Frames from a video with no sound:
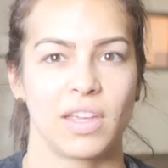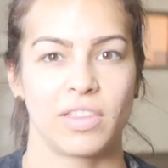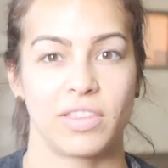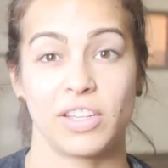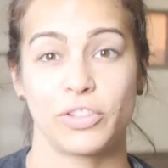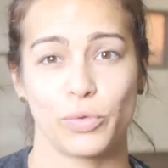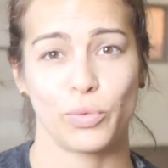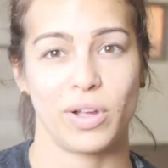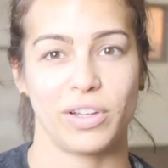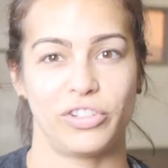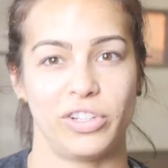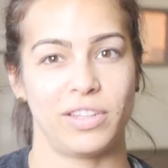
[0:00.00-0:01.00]
Thanks for
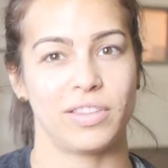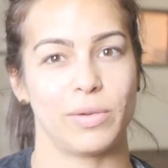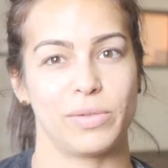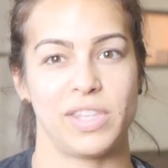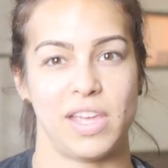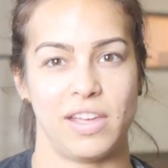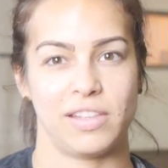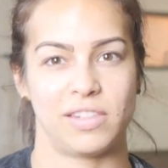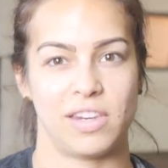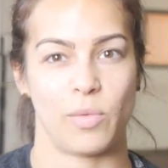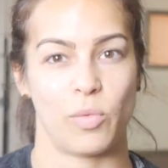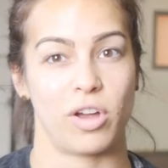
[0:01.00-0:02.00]
watching. That was the
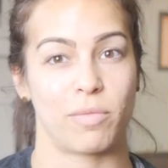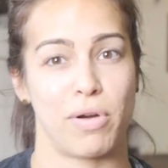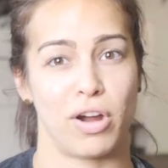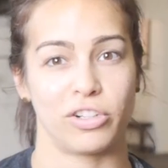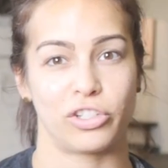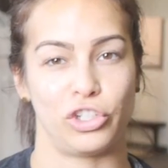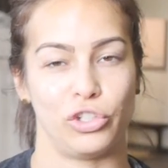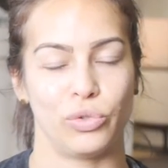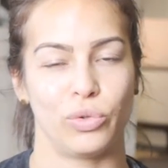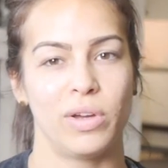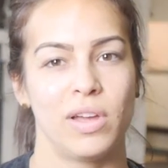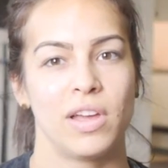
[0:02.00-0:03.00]
handstand walk part
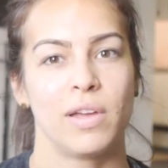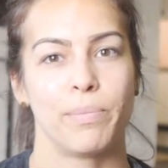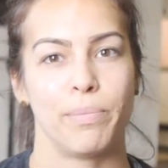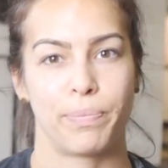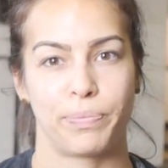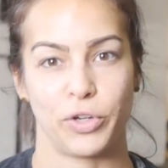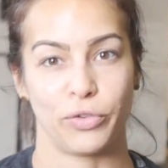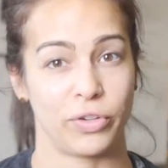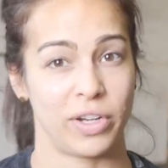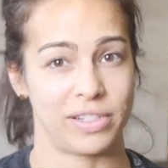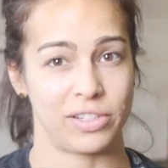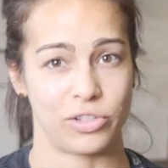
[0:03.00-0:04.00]
2. Don't
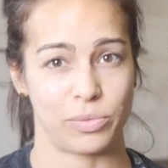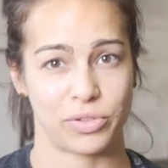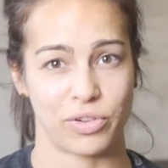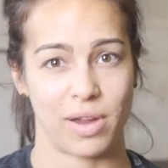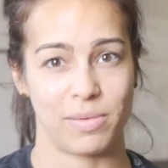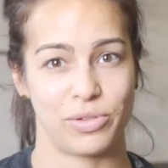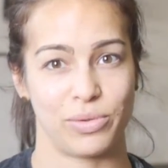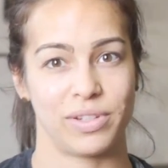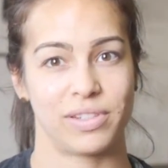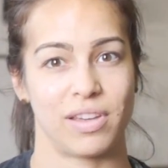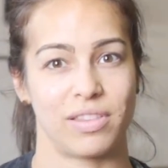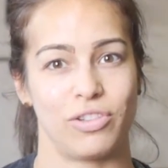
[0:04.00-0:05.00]
forget to subscribe to
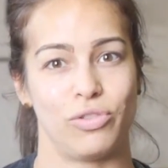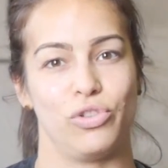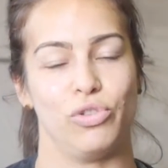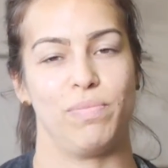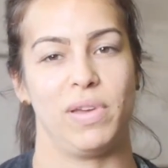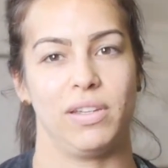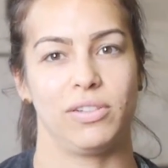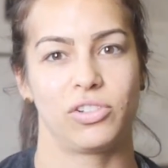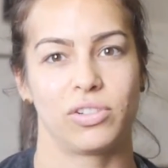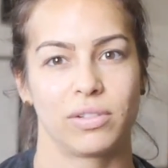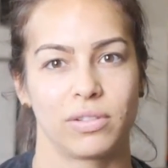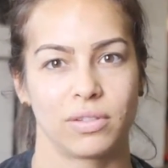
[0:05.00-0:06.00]
us on the YouTube page.